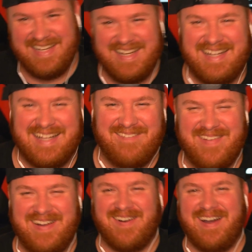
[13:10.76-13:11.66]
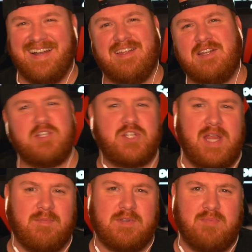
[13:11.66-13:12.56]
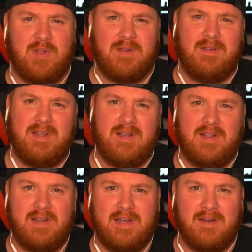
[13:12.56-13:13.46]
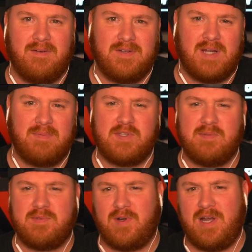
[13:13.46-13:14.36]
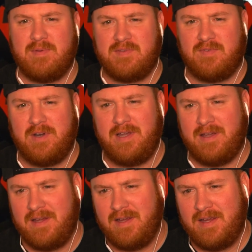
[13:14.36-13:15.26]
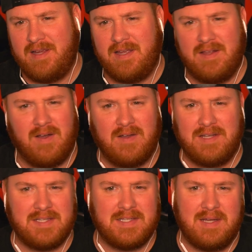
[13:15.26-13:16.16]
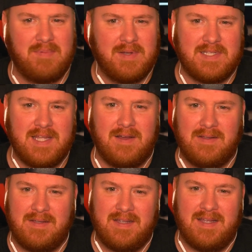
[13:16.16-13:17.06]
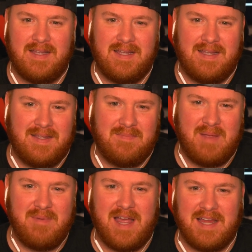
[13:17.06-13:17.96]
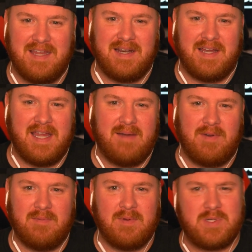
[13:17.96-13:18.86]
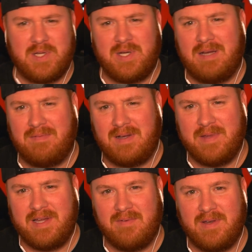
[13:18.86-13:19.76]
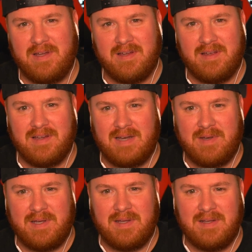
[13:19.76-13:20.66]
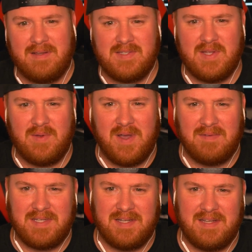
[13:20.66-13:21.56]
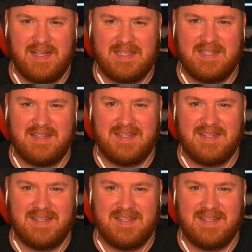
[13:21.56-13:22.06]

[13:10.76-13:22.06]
that'd be great. There's a shameless plug. You know, there you go. Drop a subscribe. It's free. All it does is help us out. Maybe I can get a camera that won't shut off on me every so often. That's I